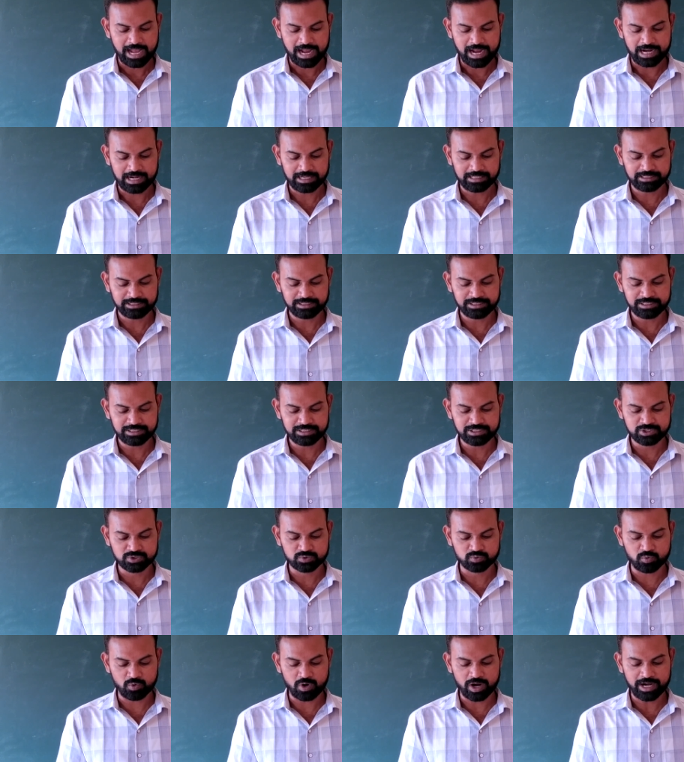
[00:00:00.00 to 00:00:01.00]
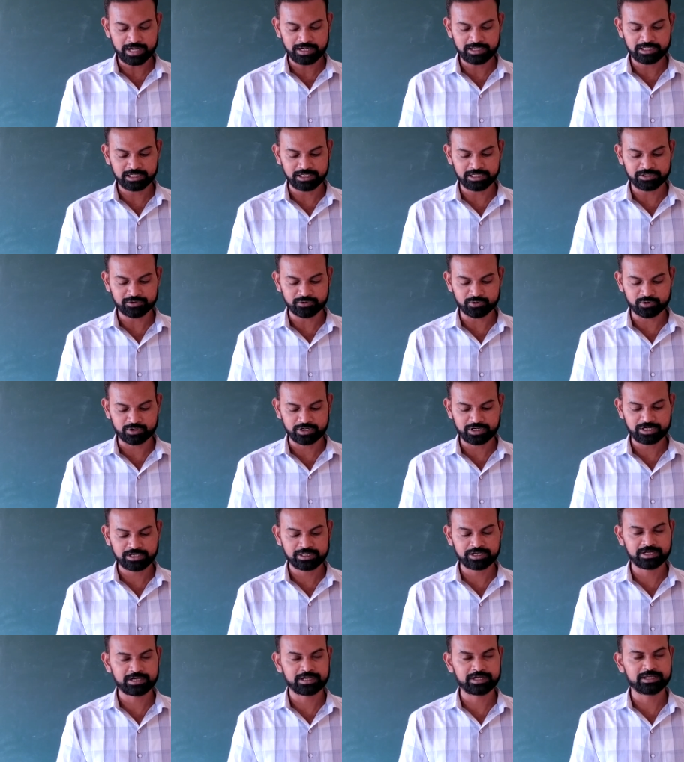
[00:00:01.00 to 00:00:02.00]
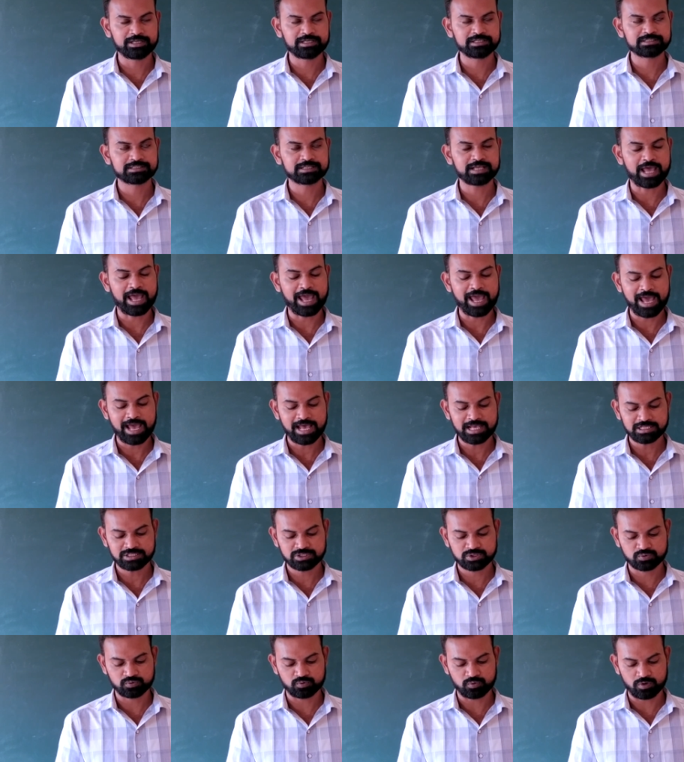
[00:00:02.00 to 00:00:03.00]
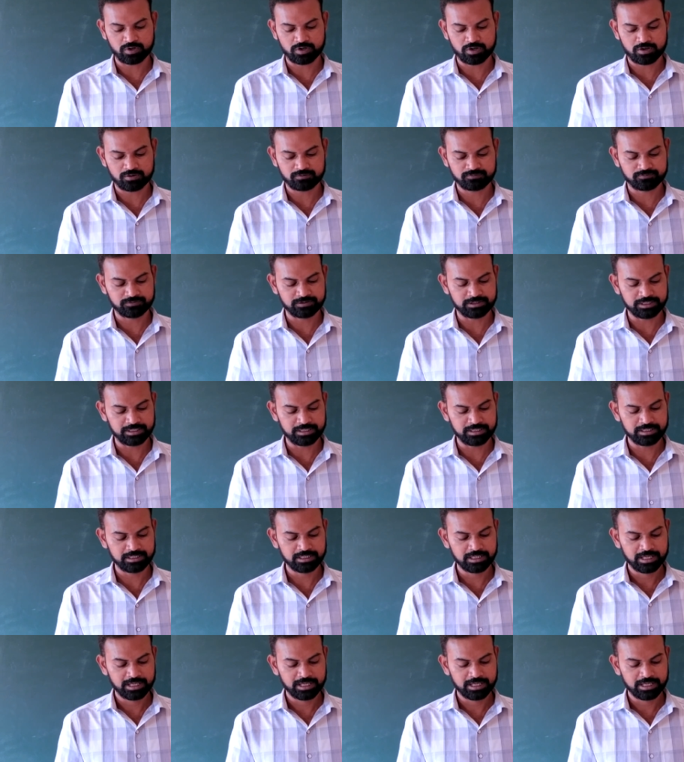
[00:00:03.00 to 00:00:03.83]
and he is widely regarded as one of the